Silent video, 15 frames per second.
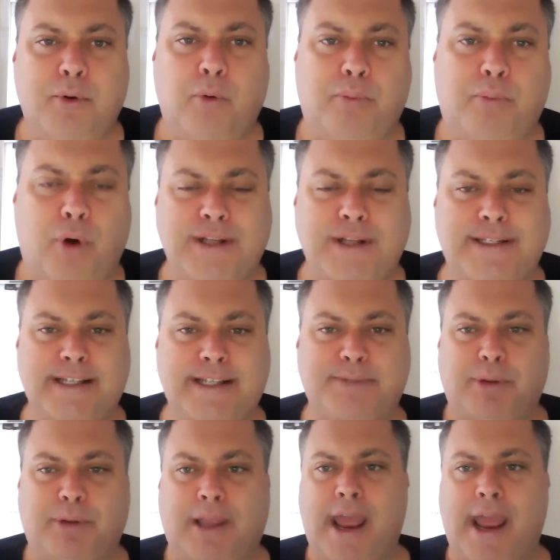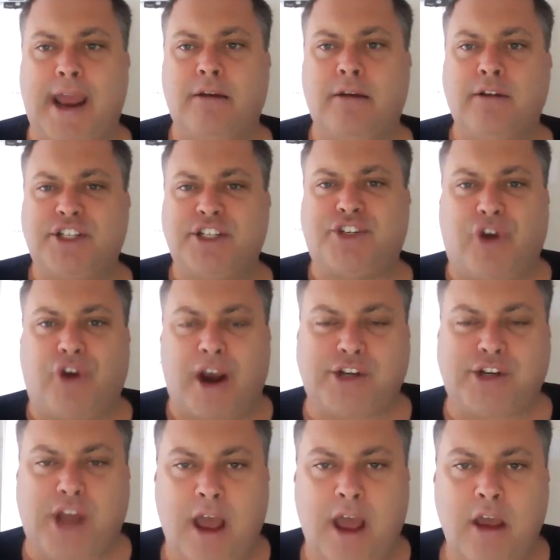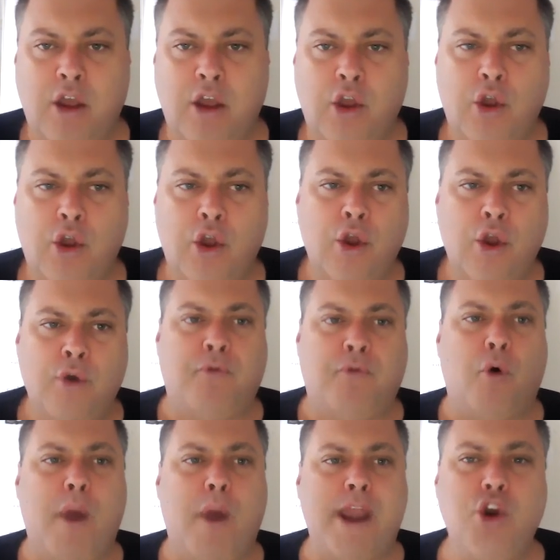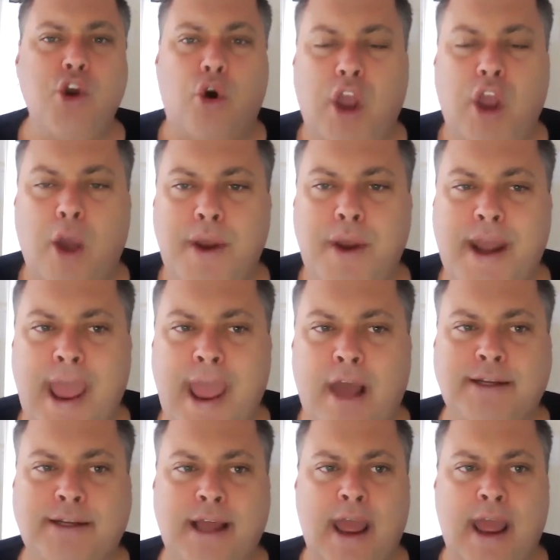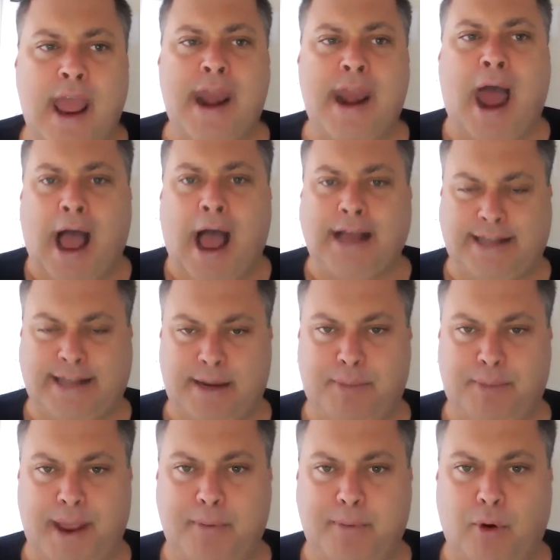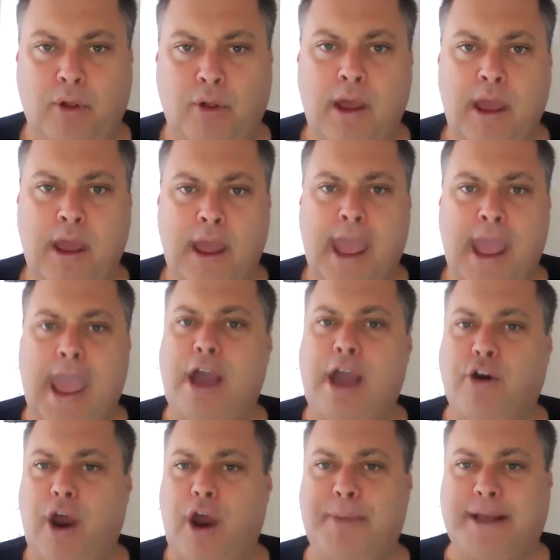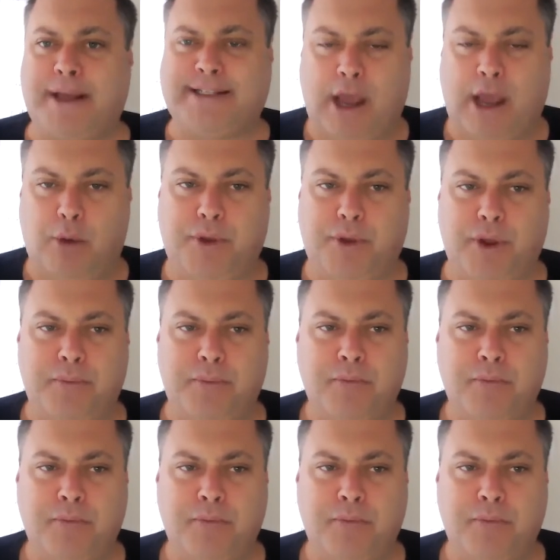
process, plan, structure for when you're going out and asking people, how could I best help you?